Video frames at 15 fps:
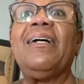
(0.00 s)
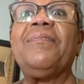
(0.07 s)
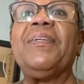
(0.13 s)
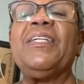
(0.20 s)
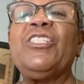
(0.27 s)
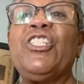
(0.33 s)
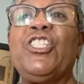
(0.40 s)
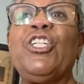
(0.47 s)

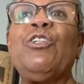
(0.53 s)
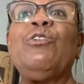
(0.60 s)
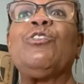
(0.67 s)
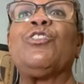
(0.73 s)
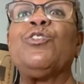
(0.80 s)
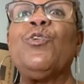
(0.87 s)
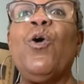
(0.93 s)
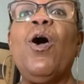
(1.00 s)
these
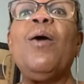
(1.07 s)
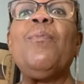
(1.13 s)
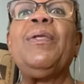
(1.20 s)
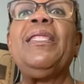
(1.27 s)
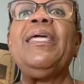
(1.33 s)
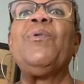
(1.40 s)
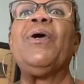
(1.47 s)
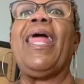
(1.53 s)
shoes.
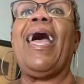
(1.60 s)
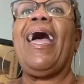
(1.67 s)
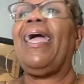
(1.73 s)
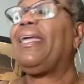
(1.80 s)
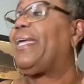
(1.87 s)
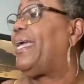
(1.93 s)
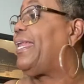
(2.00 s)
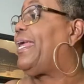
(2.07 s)
Normally when
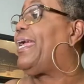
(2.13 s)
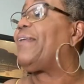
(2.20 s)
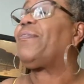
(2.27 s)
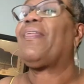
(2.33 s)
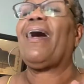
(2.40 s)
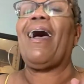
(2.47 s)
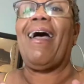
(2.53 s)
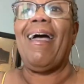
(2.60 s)
I get in
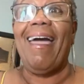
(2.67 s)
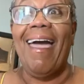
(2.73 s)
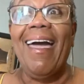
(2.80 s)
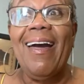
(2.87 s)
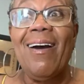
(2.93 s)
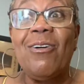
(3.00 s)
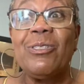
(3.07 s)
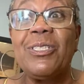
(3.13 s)
the
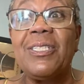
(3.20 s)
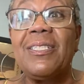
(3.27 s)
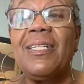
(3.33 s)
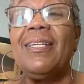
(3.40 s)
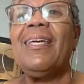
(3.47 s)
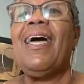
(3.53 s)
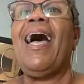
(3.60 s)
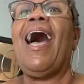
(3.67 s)
house,
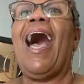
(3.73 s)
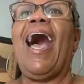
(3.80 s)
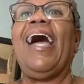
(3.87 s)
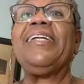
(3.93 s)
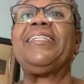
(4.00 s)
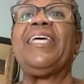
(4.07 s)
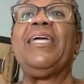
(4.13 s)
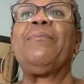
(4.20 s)

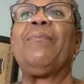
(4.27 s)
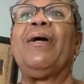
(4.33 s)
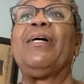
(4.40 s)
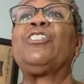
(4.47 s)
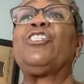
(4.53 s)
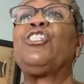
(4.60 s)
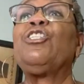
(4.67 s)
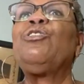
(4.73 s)
I take my
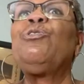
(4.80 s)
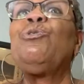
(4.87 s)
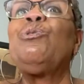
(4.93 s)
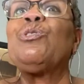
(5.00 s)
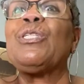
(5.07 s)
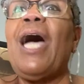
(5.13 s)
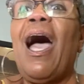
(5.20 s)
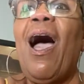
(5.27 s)

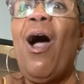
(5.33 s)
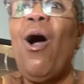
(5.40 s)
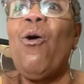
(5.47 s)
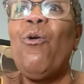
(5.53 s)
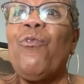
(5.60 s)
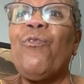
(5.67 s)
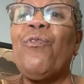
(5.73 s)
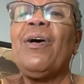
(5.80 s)
shoes
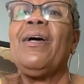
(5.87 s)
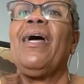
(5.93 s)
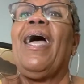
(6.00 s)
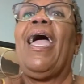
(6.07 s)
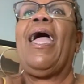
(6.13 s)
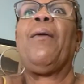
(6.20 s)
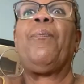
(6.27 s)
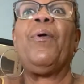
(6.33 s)
off
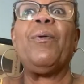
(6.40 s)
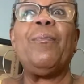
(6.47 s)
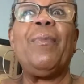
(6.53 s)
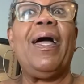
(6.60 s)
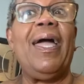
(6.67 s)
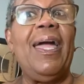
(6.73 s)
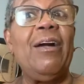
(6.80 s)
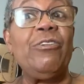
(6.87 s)
and put
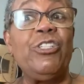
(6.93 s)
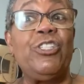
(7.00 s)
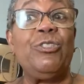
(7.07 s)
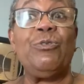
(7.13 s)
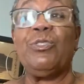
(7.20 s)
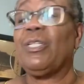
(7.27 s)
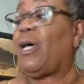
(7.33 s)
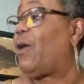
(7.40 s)
my house
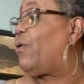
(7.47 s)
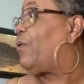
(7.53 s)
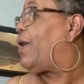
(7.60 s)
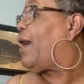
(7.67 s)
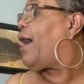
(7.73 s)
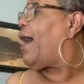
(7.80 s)
shoes on.